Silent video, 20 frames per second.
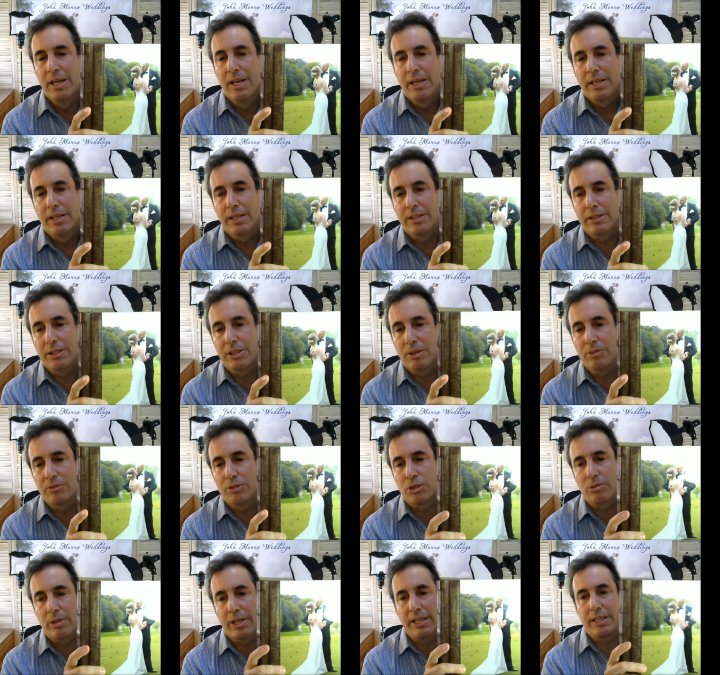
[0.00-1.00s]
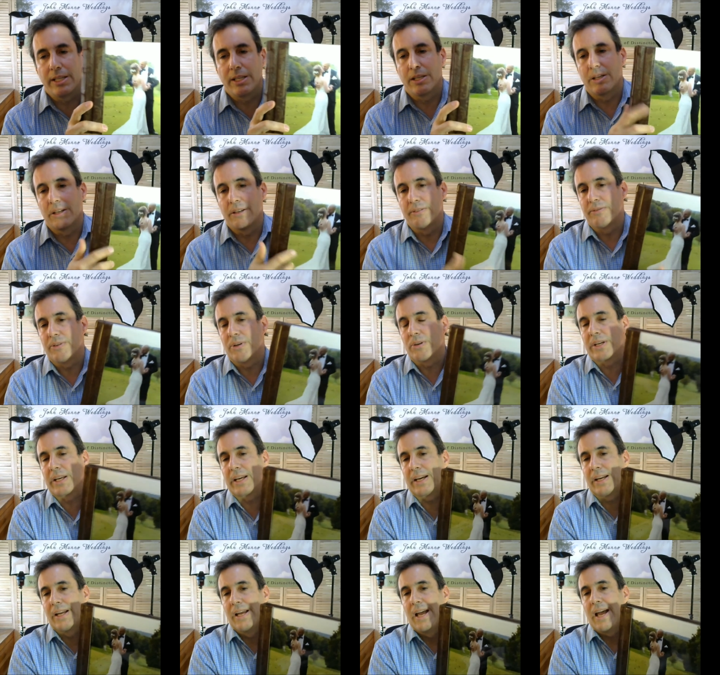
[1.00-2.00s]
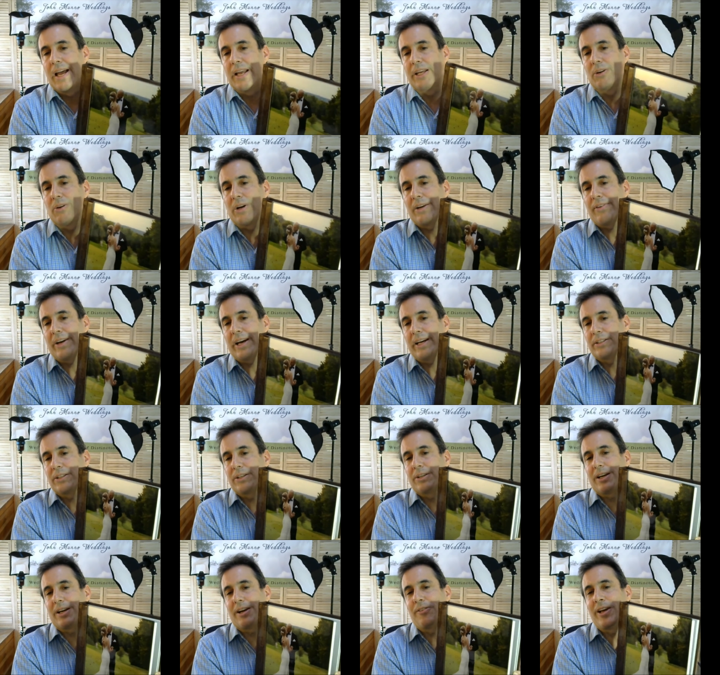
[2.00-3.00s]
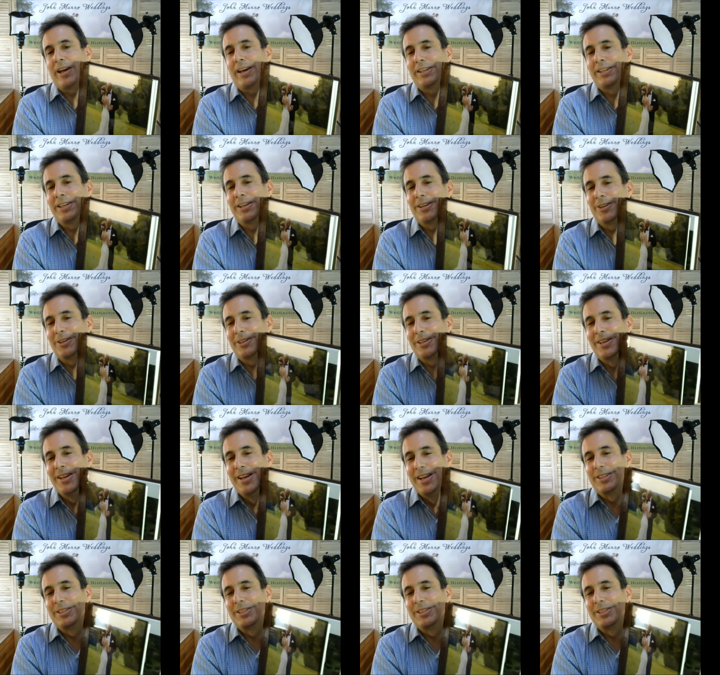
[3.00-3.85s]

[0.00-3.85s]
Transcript: and, you know, training of, okay, you know, I've had to I've had to go to,